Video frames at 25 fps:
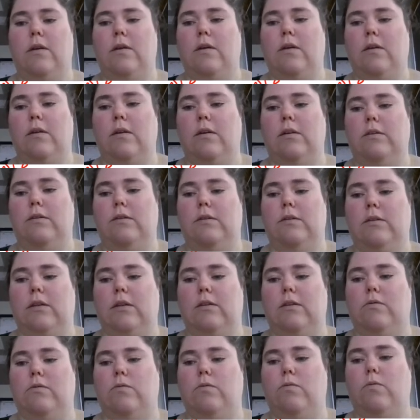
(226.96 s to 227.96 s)
So that's
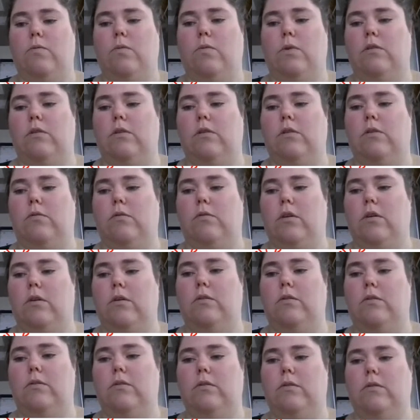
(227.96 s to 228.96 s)
one good little note.
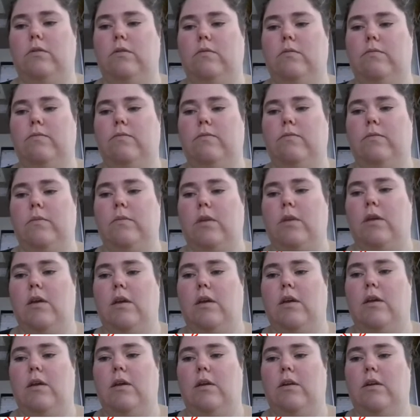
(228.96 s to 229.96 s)
So
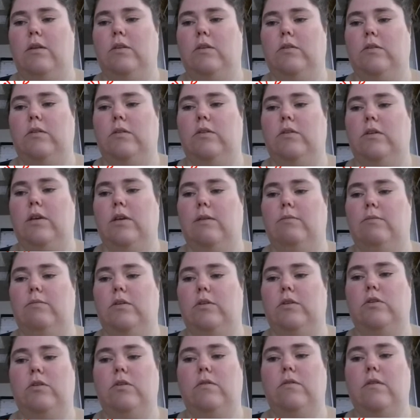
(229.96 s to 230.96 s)
timesing two things with the
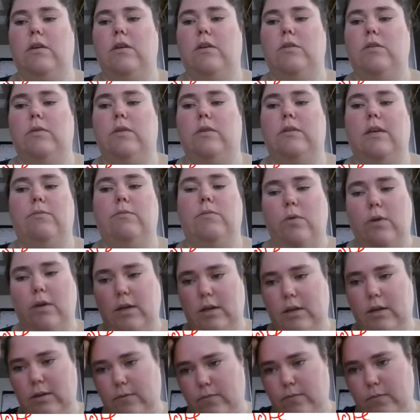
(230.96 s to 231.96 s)
same square
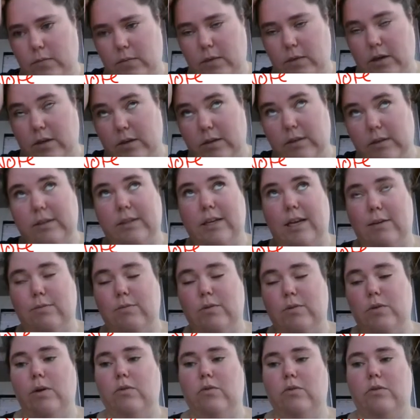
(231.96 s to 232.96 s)

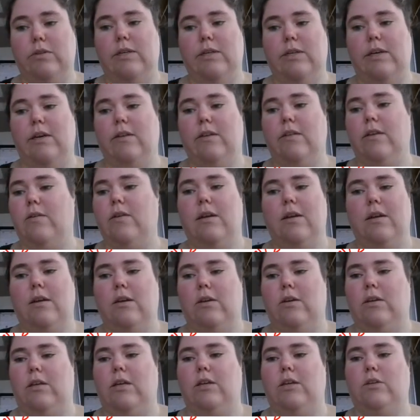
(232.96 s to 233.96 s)
root together
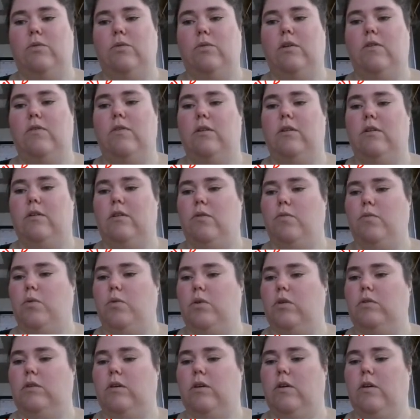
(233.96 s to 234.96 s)
gets rid of it, and we're good to go.
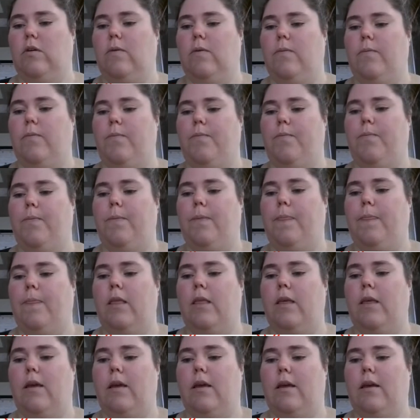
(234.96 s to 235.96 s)

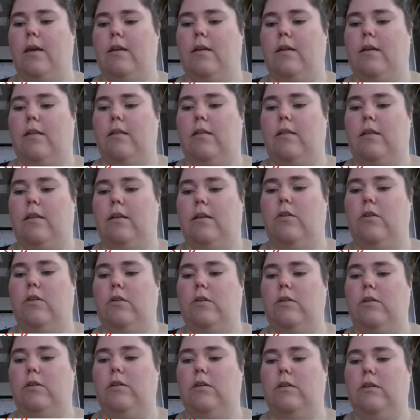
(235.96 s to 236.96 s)
The other note is
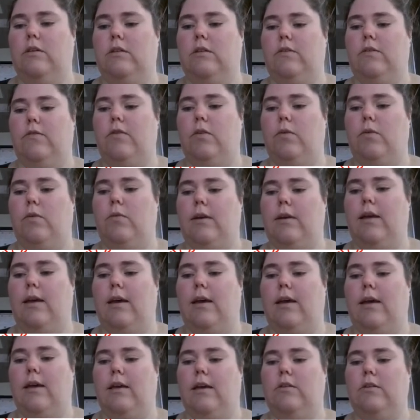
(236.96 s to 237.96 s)
if you want to add
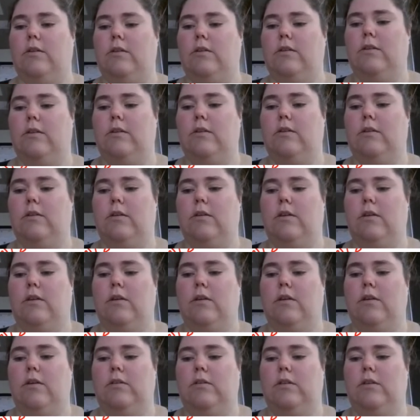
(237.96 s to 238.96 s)

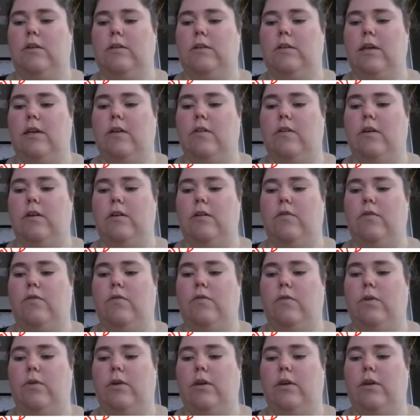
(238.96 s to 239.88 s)
surds together, if we had